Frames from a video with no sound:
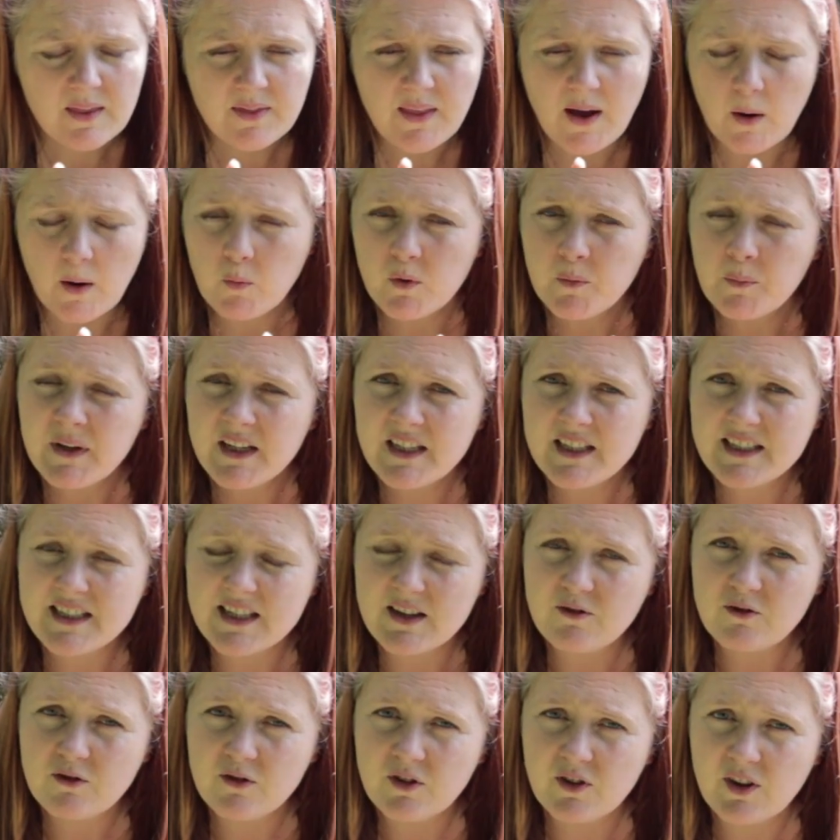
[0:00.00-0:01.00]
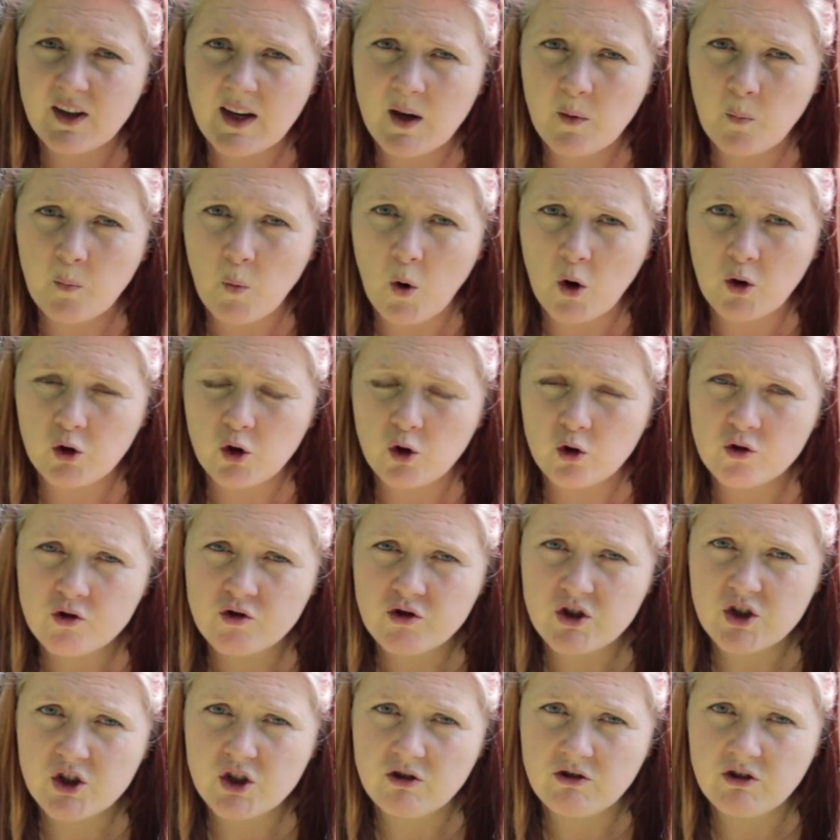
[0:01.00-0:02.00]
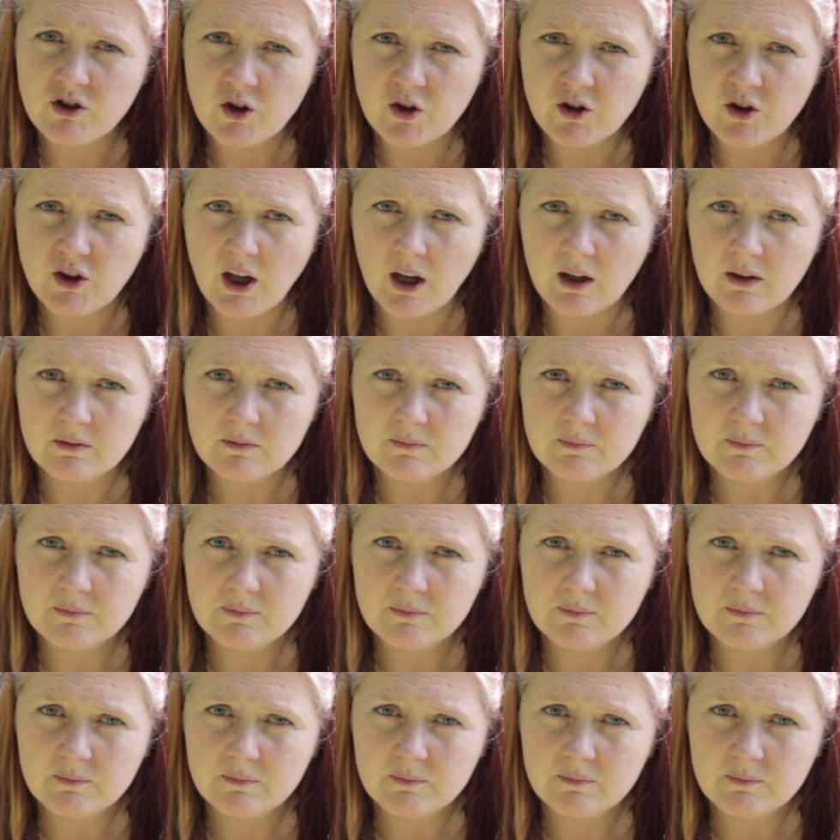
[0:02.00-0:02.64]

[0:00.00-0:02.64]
that would mean a different thing in one country to another.